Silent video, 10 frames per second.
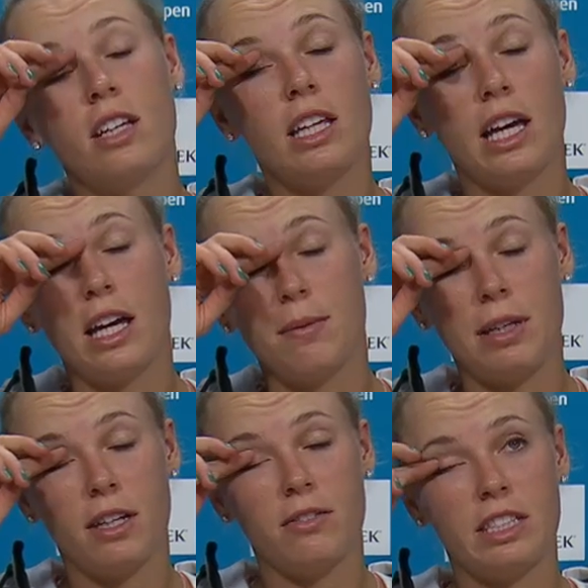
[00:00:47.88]
Yeah, I mean,
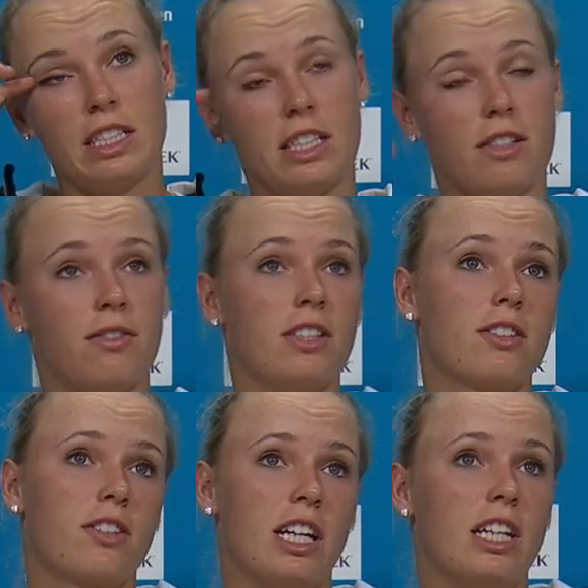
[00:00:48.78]
obviously she feels
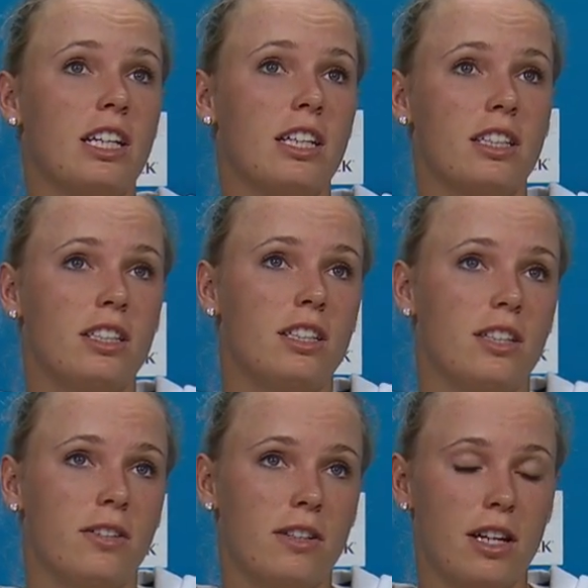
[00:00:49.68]
great here. You
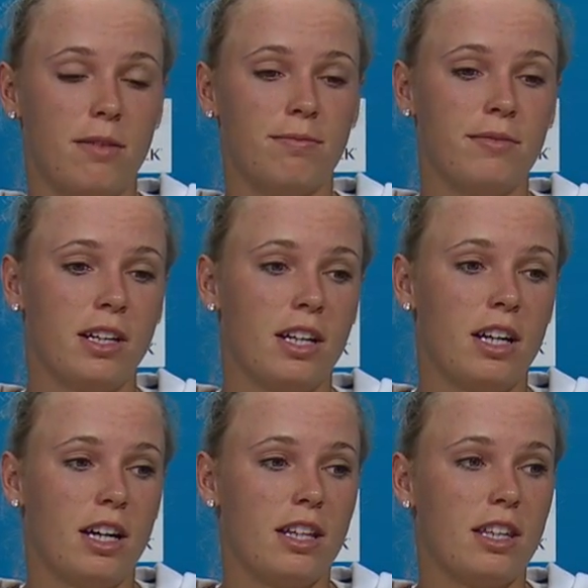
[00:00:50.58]
know,
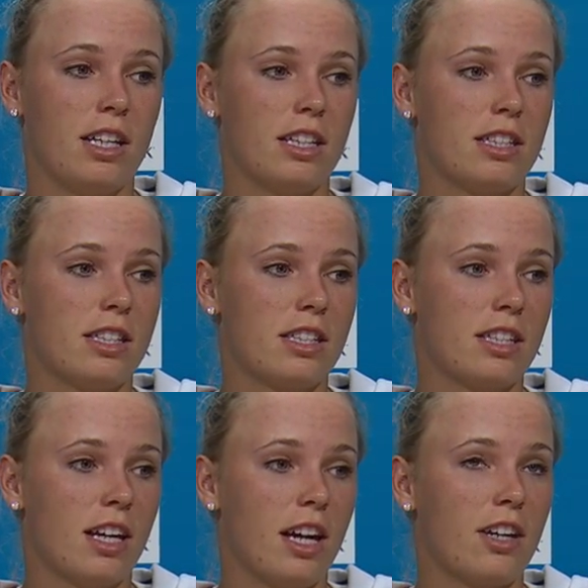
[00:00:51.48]
I think it's
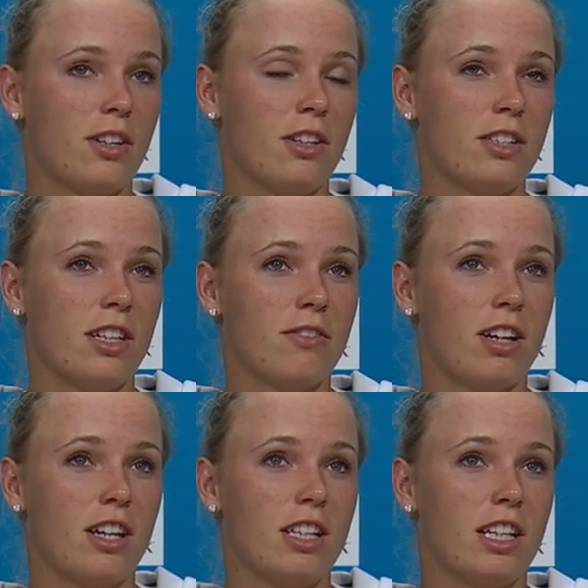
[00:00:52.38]
a curse I've
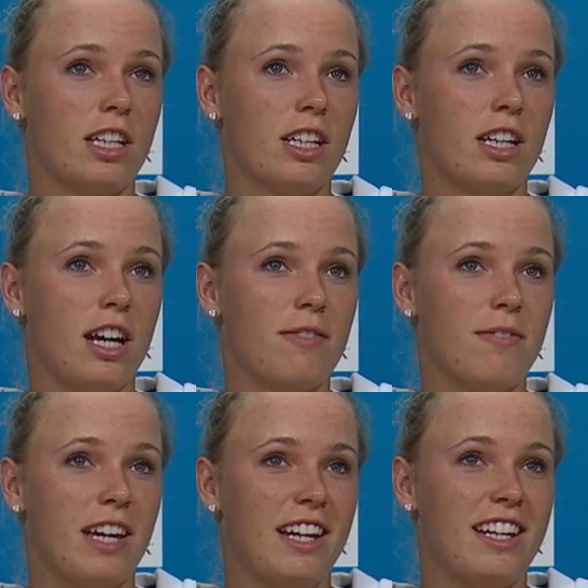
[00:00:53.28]
gotten here. I've
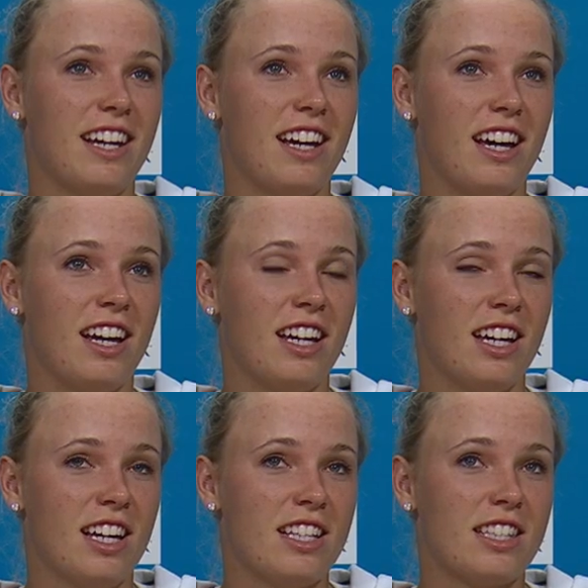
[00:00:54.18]
made
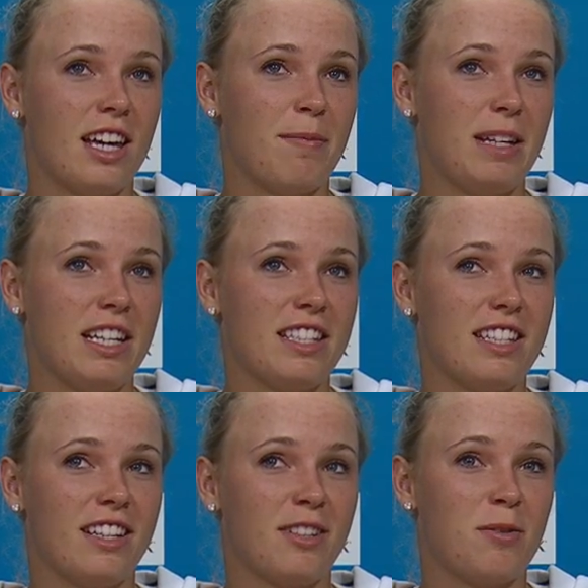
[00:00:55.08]
semis,
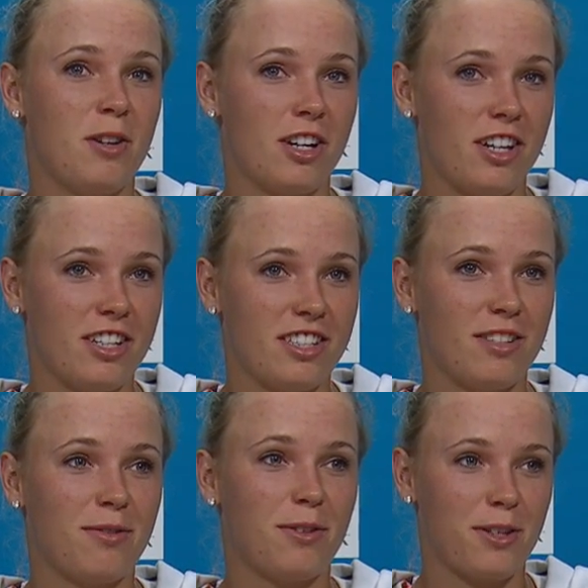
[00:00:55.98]
then quarters, then
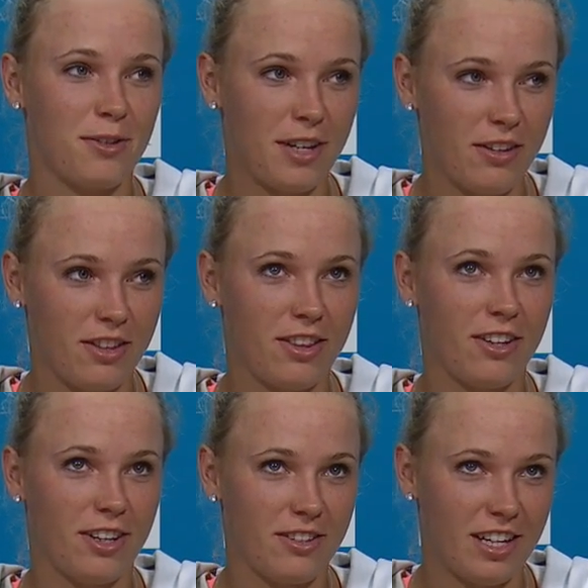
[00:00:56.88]
fourth round, then
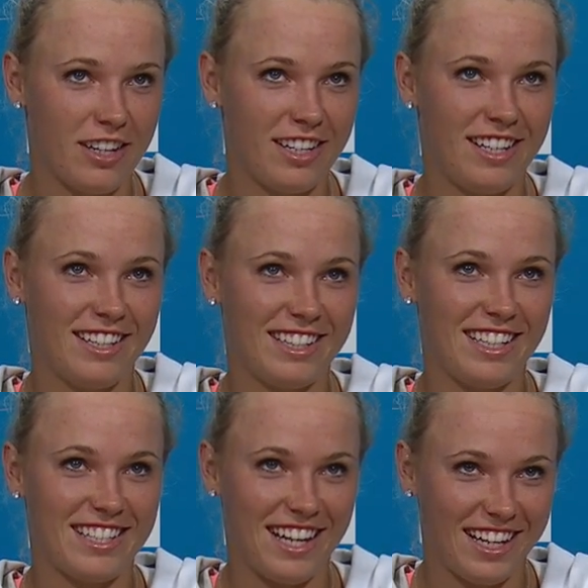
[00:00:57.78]
third round, and this
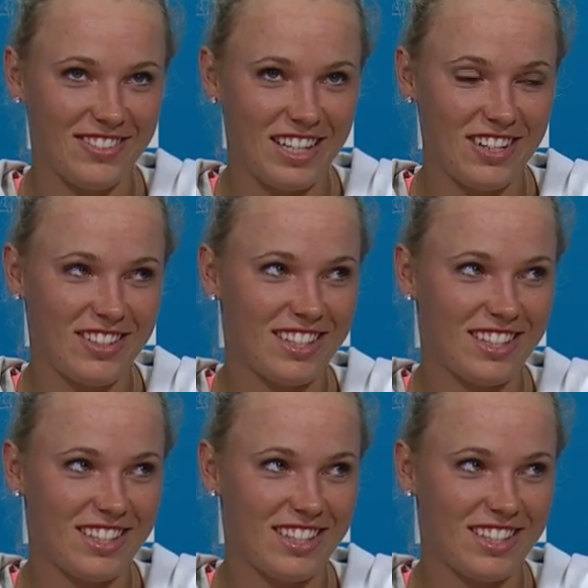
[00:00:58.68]
year's second round.